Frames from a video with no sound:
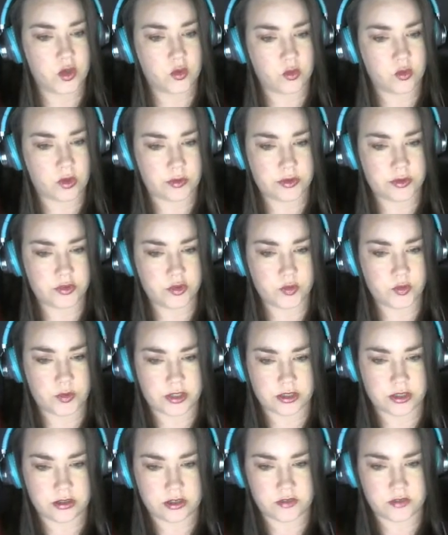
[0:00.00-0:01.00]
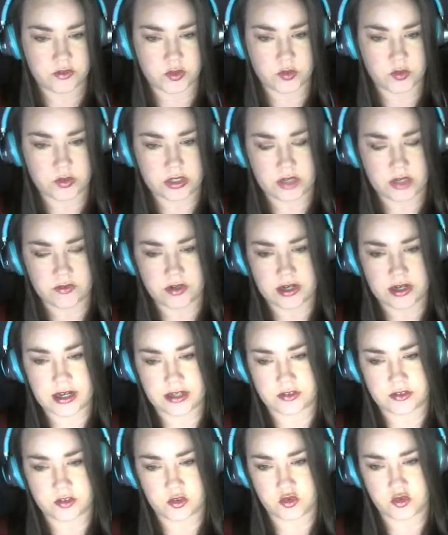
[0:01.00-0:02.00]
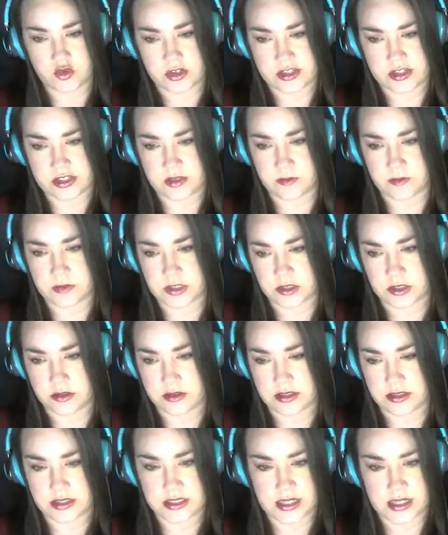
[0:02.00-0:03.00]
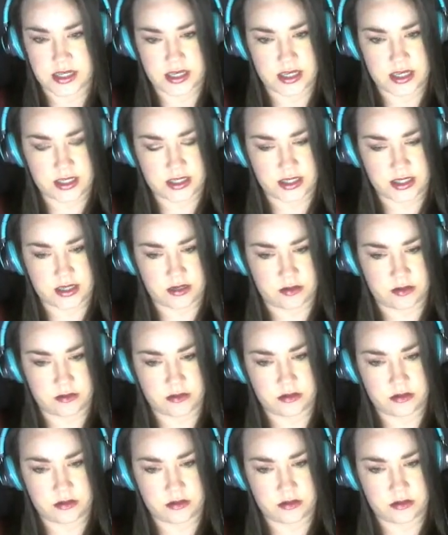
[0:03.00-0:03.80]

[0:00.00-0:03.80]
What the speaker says: What would you wear if you never had to dress up during the day again?